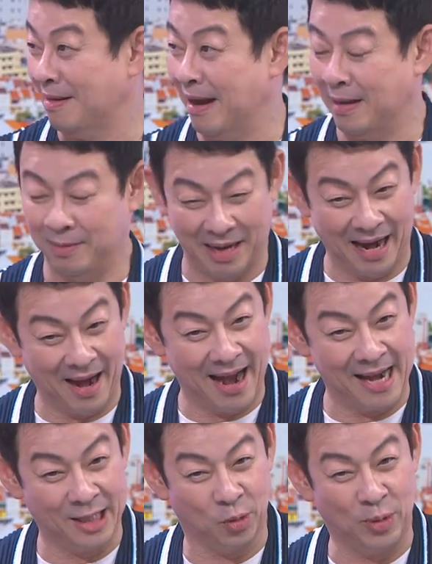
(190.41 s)
and
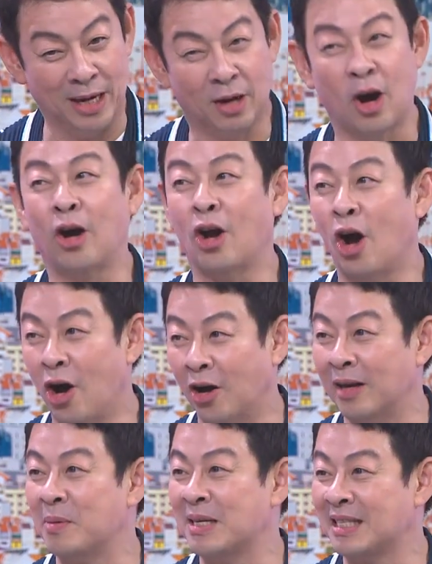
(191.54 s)
as we got
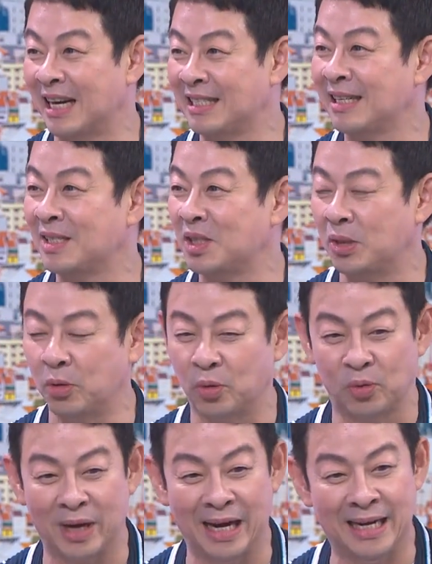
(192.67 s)
on, we started to
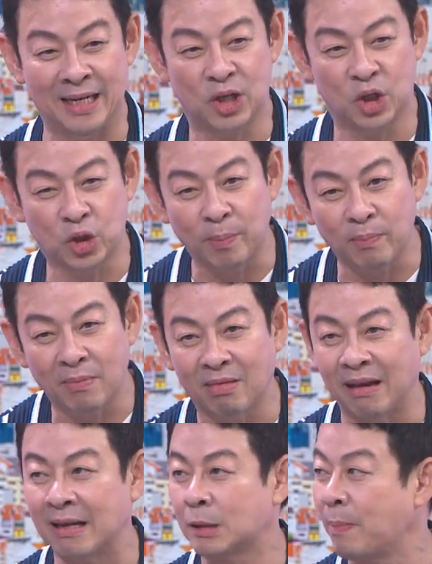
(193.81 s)
really strip
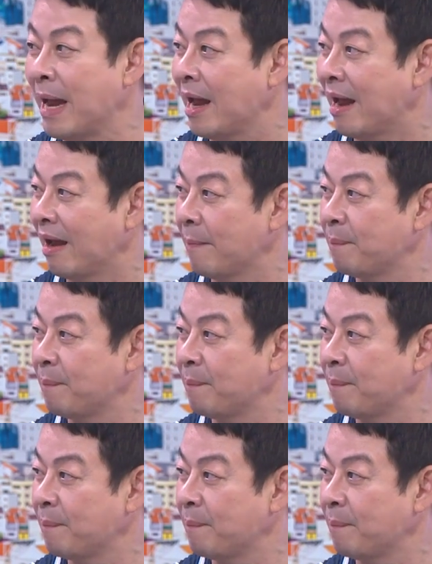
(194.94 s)
things bare.